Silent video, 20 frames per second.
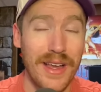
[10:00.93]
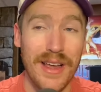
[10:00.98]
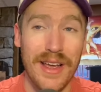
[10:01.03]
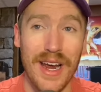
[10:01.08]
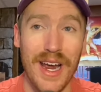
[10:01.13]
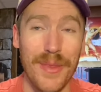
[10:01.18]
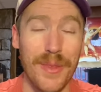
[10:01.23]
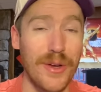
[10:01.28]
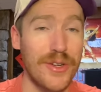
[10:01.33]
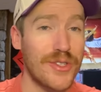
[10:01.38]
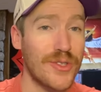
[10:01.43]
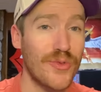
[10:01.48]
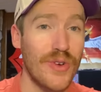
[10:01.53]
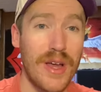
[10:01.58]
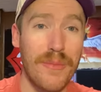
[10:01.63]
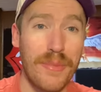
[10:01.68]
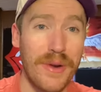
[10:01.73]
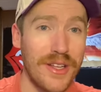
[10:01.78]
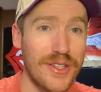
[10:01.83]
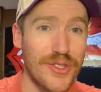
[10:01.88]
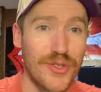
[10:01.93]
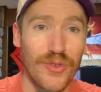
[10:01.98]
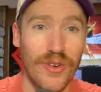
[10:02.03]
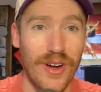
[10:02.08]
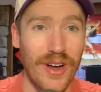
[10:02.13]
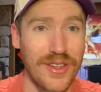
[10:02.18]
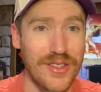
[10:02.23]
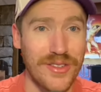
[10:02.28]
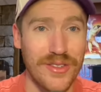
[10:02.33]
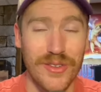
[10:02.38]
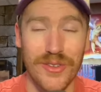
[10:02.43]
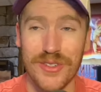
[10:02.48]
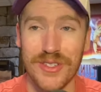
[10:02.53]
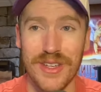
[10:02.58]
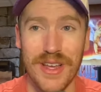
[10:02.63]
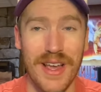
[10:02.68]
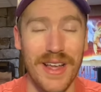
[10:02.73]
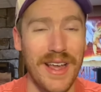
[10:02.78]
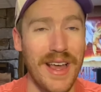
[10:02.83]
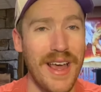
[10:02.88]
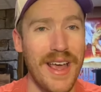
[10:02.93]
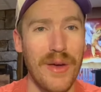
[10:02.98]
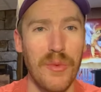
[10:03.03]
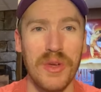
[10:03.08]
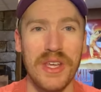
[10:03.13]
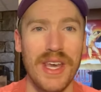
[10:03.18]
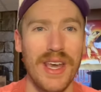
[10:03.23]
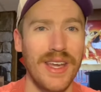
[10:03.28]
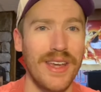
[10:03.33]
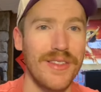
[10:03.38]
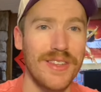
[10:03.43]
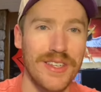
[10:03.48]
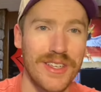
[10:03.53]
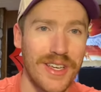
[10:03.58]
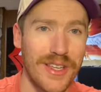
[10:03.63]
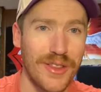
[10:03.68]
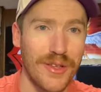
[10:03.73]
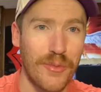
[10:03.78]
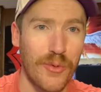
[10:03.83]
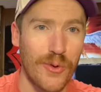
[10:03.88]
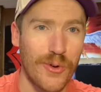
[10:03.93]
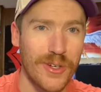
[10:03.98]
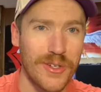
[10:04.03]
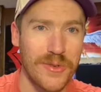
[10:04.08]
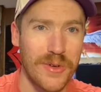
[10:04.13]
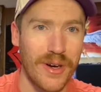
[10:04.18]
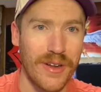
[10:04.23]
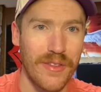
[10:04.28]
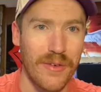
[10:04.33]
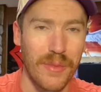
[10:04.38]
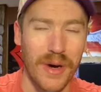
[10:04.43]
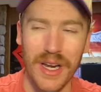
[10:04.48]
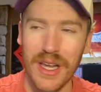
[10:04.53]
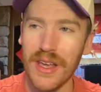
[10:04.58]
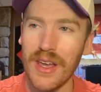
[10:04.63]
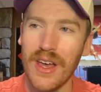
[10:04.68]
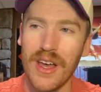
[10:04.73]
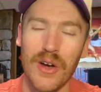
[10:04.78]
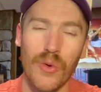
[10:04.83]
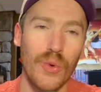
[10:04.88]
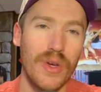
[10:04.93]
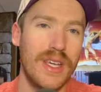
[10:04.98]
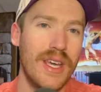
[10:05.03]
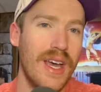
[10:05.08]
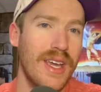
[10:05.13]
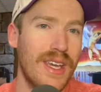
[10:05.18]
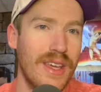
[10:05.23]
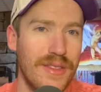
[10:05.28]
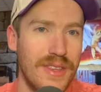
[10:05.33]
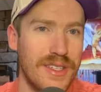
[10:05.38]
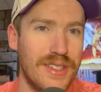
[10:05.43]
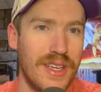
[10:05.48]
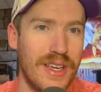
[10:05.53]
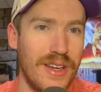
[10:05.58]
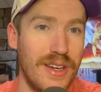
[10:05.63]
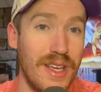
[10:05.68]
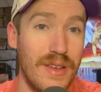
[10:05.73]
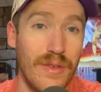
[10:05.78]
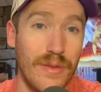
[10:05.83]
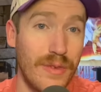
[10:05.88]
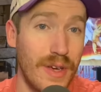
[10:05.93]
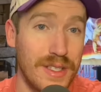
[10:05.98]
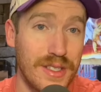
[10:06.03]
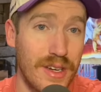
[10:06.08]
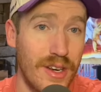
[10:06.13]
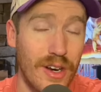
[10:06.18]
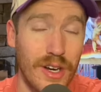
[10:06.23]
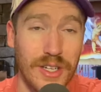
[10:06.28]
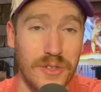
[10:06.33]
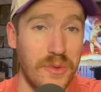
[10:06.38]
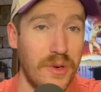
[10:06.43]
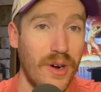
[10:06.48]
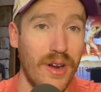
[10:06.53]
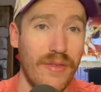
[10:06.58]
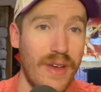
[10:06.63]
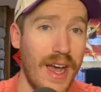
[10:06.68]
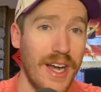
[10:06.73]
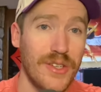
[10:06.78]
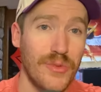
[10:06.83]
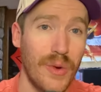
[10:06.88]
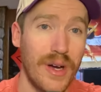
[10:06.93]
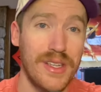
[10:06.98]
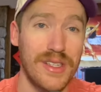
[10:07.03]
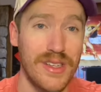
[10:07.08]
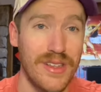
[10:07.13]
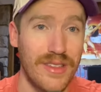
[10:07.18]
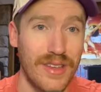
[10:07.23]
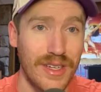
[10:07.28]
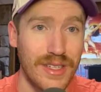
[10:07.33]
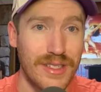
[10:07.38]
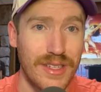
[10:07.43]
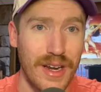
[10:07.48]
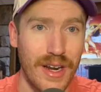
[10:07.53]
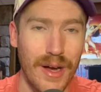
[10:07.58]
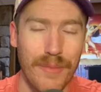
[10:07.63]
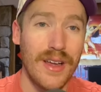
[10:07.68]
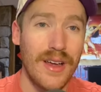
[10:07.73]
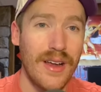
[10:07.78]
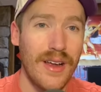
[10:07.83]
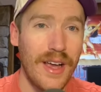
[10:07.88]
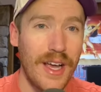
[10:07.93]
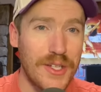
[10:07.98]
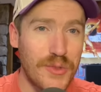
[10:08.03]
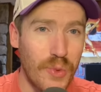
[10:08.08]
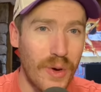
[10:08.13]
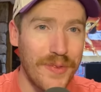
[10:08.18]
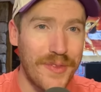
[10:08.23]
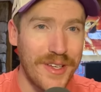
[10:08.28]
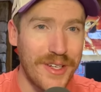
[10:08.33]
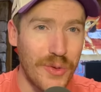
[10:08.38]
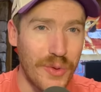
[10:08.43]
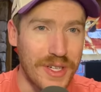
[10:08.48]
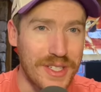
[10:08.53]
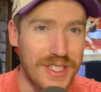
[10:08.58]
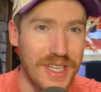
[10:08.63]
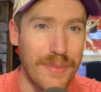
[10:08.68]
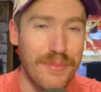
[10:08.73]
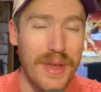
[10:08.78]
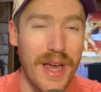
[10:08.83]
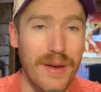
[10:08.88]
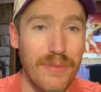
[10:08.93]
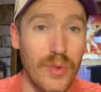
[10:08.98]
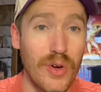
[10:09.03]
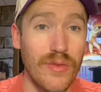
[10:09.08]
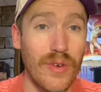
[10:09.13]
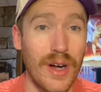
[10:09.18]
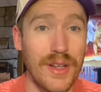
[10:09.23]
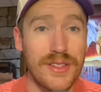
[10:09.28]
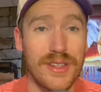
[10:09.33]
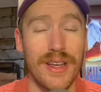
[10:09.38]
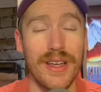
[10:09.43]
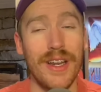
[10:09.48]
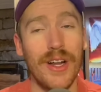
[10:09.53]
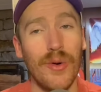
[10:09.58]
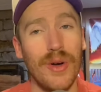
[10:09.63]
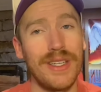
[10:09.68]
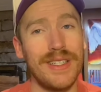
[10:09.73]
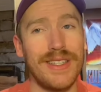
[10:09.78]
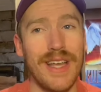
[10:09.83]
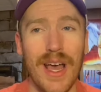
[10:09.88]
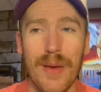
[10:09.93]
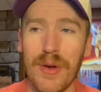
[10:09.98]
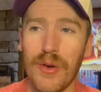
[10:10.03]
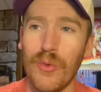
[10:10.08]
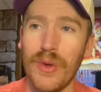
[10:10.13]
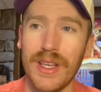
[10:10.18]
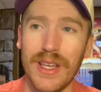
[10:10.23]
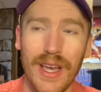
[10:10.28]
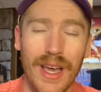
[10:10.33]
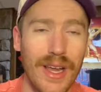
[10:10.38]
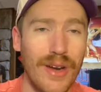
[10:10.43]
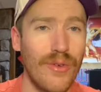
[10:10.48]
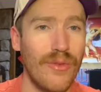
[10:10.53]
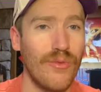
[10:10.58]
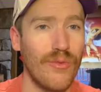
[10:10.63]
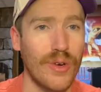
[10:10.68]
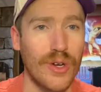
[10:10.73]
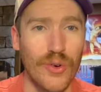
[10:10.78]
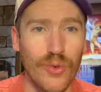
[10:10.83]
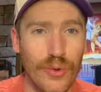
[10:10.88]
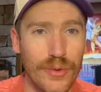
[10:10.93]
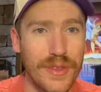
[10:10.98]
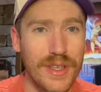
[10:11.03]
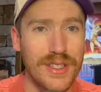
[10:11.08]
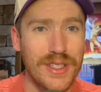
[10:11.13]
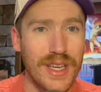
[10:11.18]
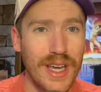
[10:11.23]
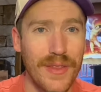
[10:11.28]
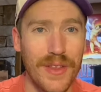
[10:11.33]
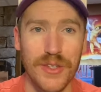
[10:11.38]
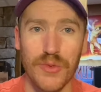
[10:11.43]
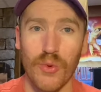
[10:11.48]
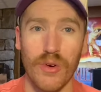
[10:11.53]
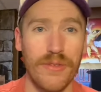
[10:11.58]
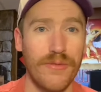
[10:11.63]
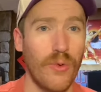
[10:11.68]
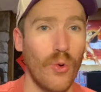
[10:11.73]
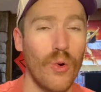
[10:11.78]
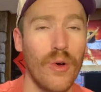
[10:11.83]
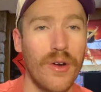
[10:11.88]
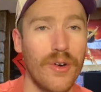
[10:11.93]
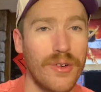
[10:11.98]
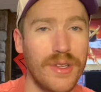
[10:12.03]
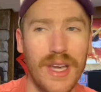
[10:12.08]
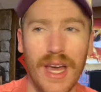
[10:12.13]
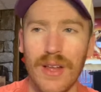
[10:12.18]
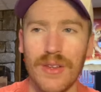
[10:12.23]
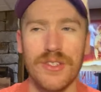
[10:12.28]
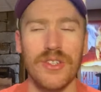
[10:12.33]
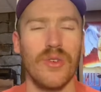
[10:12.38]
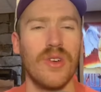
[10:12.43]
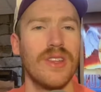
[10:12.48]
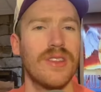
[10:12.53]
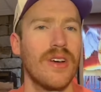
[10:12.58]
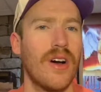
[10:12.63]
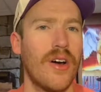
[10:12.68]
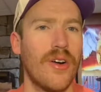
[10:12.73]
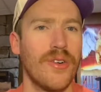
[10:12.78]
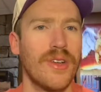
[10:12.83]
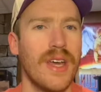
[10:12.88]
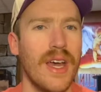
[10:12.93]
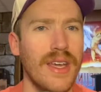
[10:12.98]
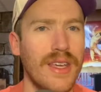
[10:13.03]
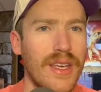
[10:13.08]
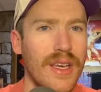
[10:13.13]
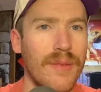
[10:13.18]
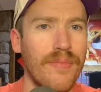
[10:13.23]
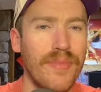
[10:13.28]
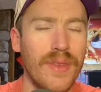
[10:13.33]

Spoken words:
And they're scraping at straws. They're saying, hey, we can't get this kid in the portal because we don't have the money. We can't get this kid to even visit here because we don't have XYZ things set up. It's one thing to accept that and move on. Say, you know what? Damn it. We can't recruit this kid that's worth $400K. Let's go get the $100K kid.